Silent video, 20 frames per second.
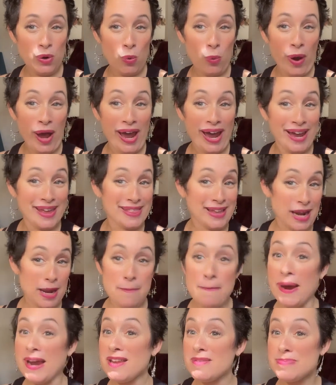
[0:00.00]
in a way
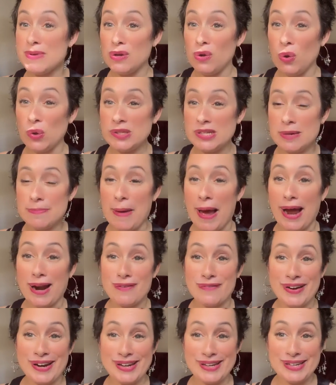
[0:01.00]
that I might have been holding
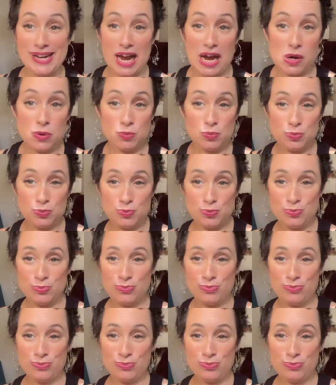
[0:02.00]
back right now?